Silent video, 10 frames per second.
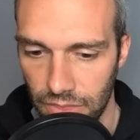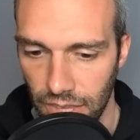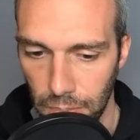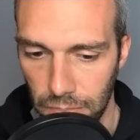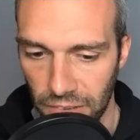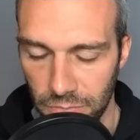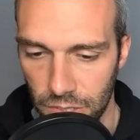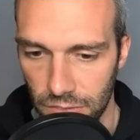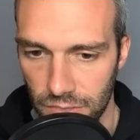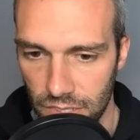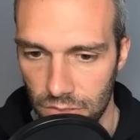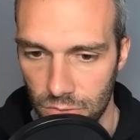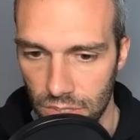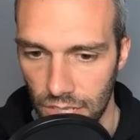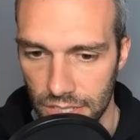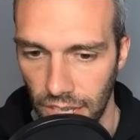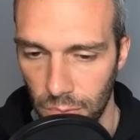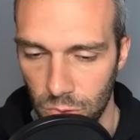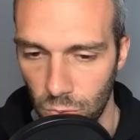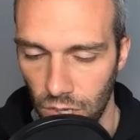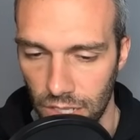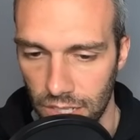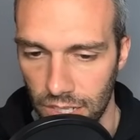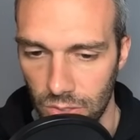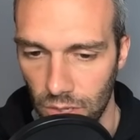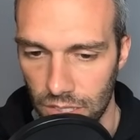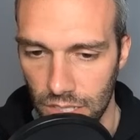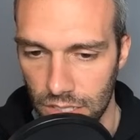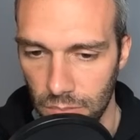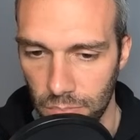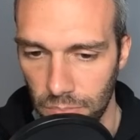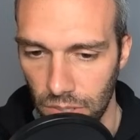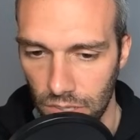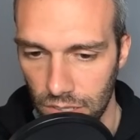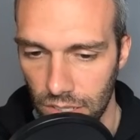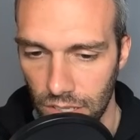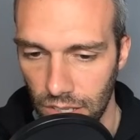That buff move does help Swallow it, and Swallow's got some bulk.